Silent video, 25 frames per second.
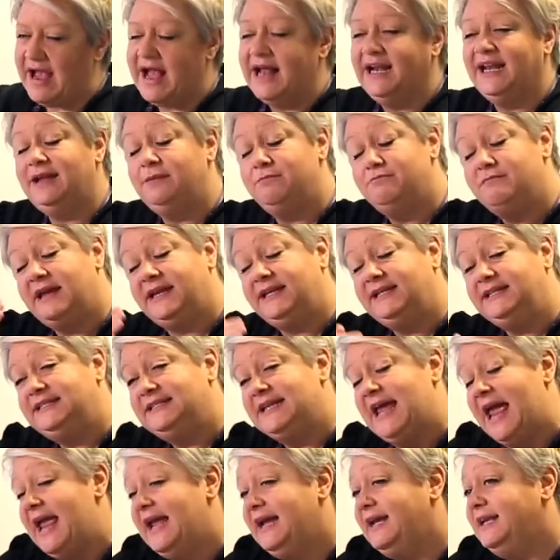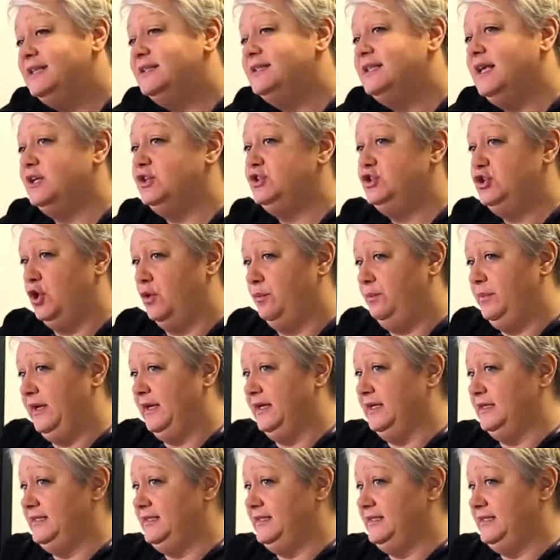and it maintains that shopping